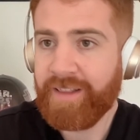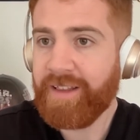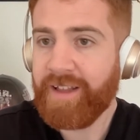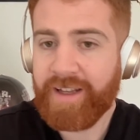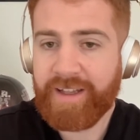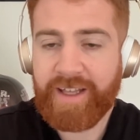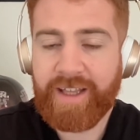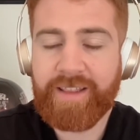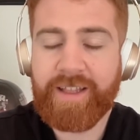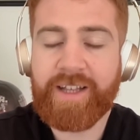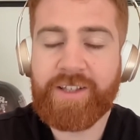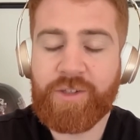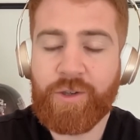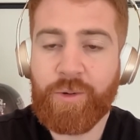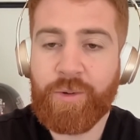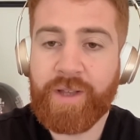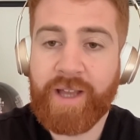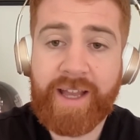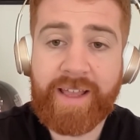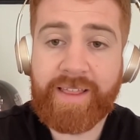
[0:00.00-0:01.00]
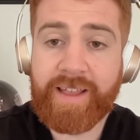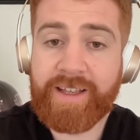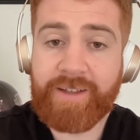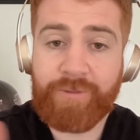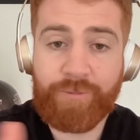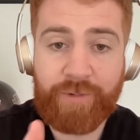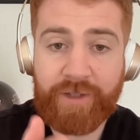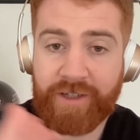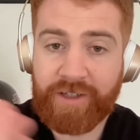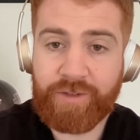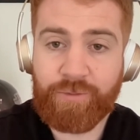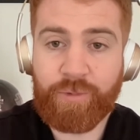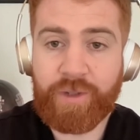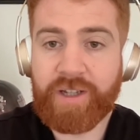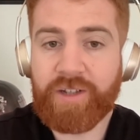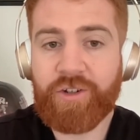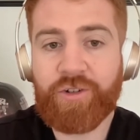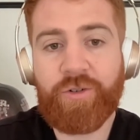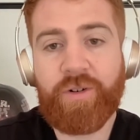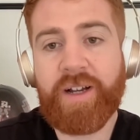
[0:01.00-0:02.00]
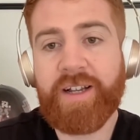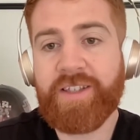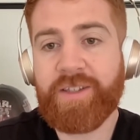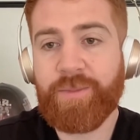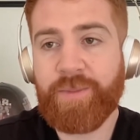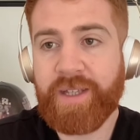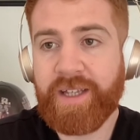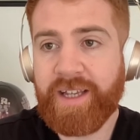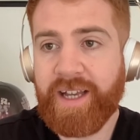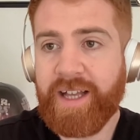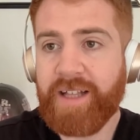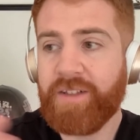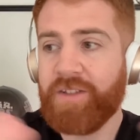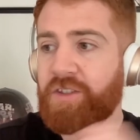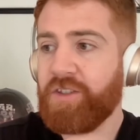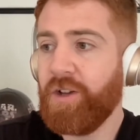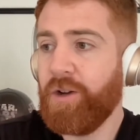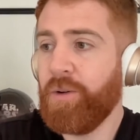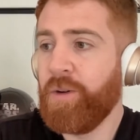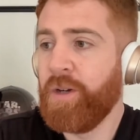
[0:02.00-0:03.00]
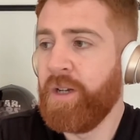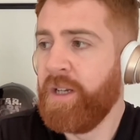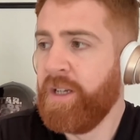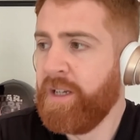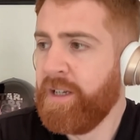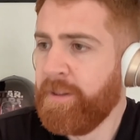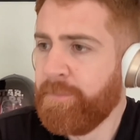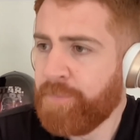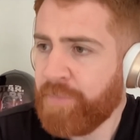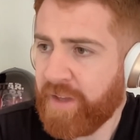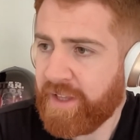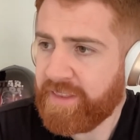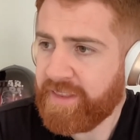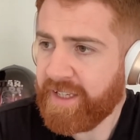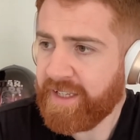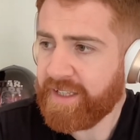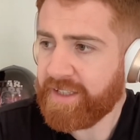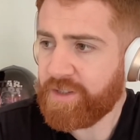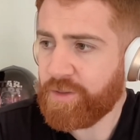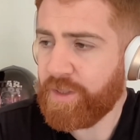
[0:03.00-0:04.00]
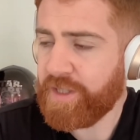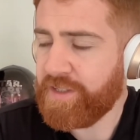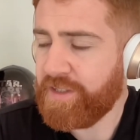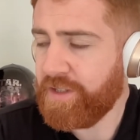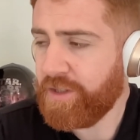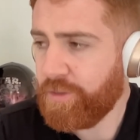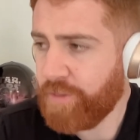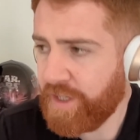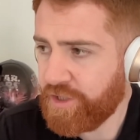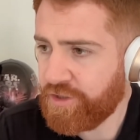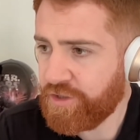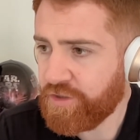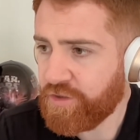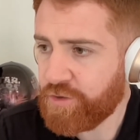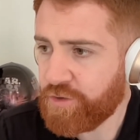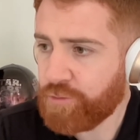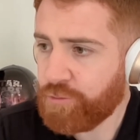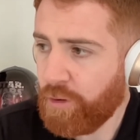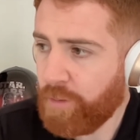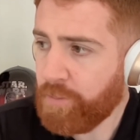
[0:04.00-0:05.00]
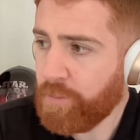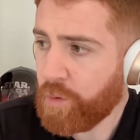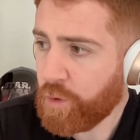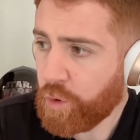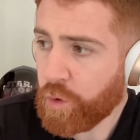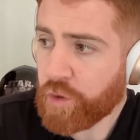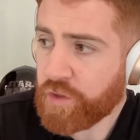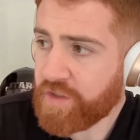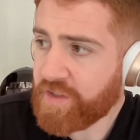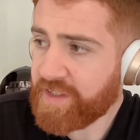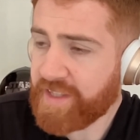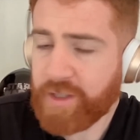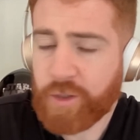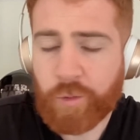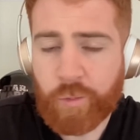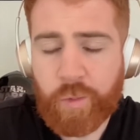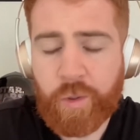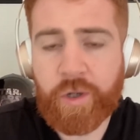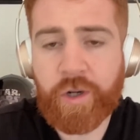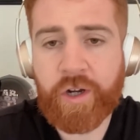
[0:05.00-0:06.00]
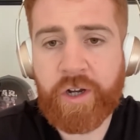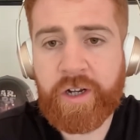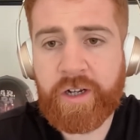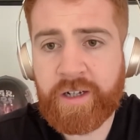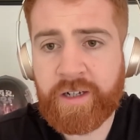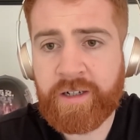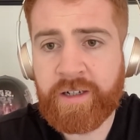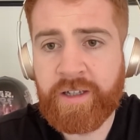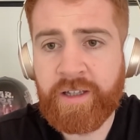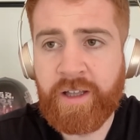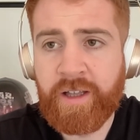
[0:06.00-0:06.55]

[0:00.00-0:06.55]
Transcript: again, that's okay. We can try something else. So I think to answer your question, Scrum could still work.